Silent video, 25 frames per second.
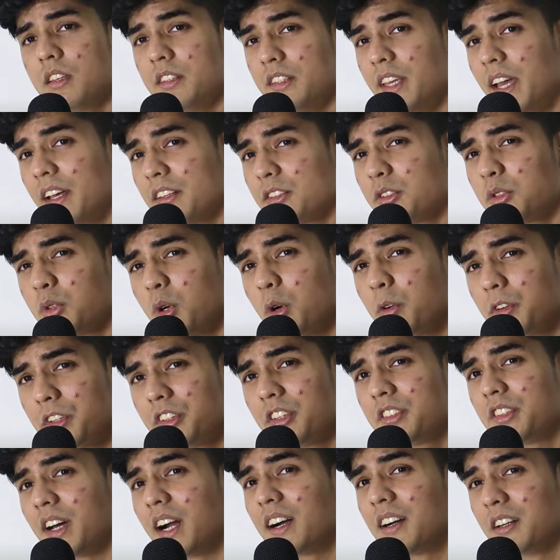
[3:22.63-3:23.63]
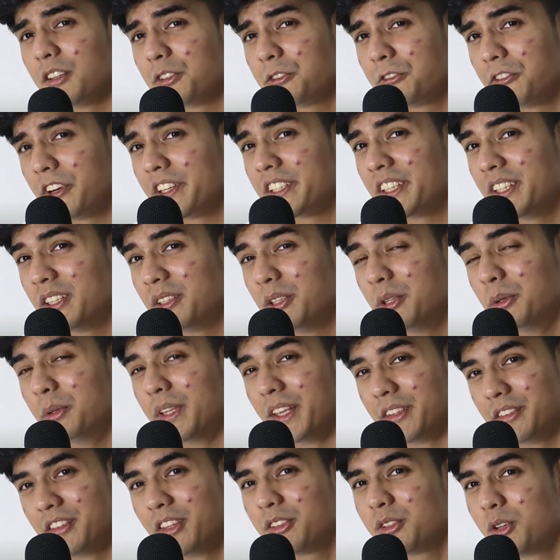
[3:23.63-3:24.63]
Yes, Tauruses are as fucking cute
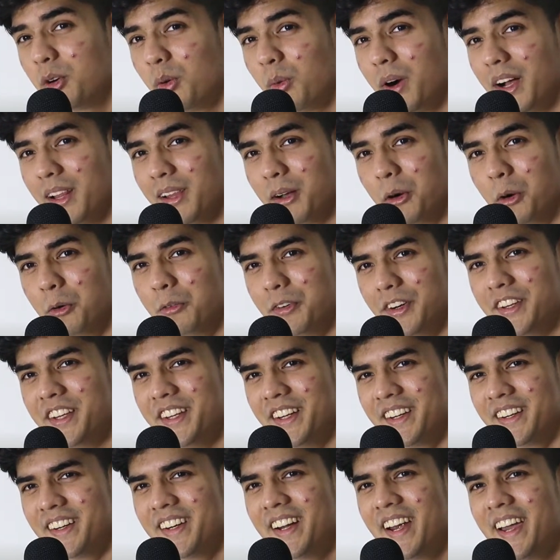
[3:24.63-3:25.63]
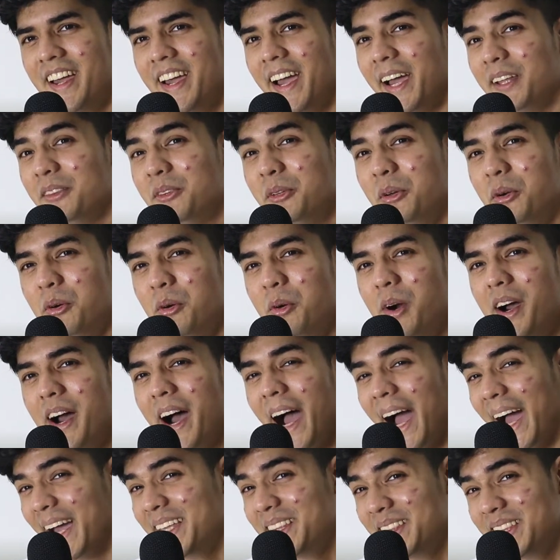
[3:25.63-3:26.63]
as this koala over here. And two,
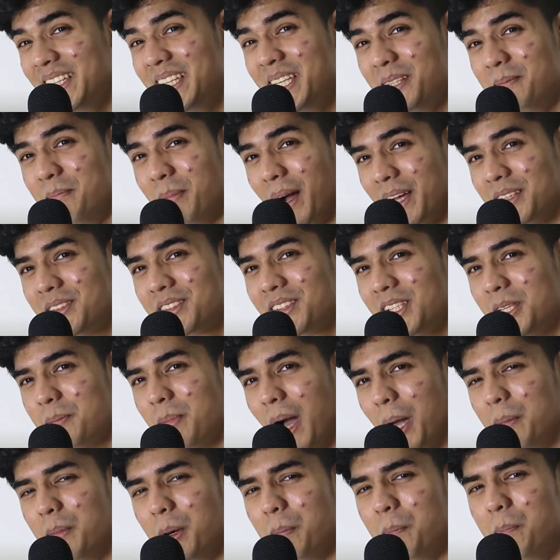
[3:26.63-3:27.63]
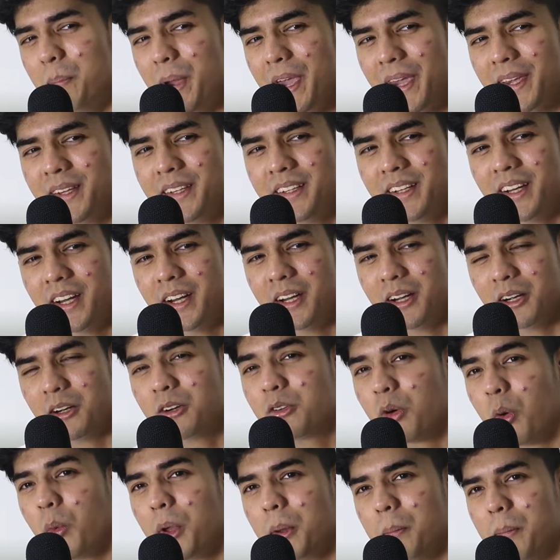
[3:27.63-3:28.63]
I need my sleep. I'm a big,
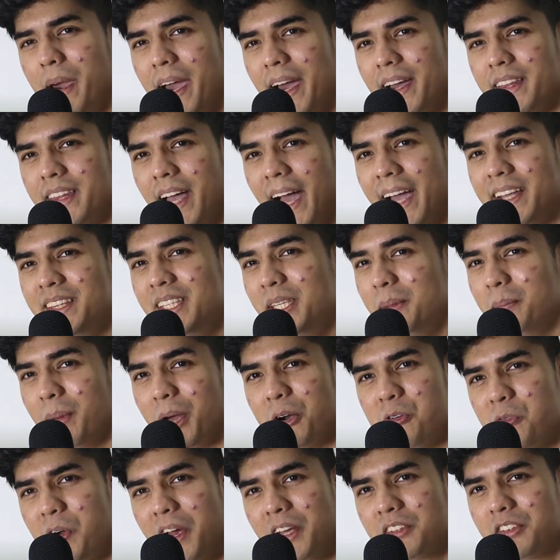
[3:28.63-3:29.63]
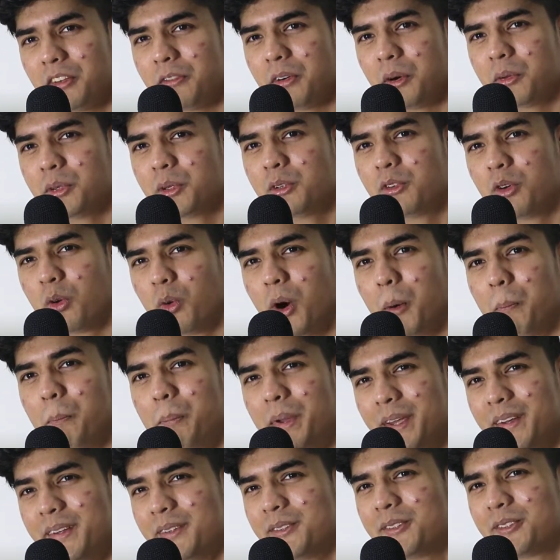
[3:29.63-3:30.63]
growing man. I need my rest if I want to grow up
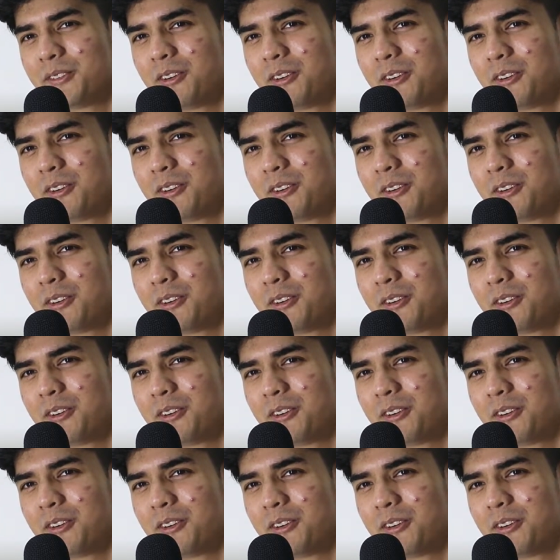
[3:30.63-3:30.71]
big and